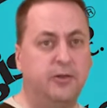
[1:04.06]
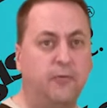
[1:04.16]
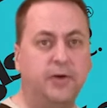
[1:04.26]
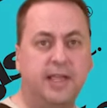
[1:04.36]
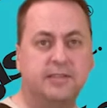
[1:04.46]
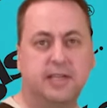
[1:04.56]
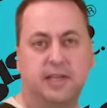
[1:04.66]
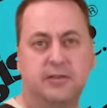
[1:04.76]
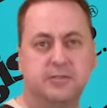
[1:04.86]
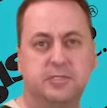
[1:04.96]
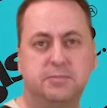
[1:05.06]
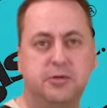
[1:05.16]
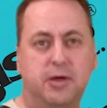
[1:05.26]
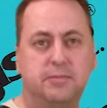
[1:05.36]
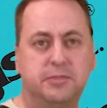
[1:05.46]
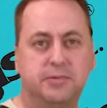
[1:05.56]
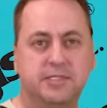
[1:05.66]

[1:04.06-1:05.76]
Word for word: And don't forget to click on subscribe to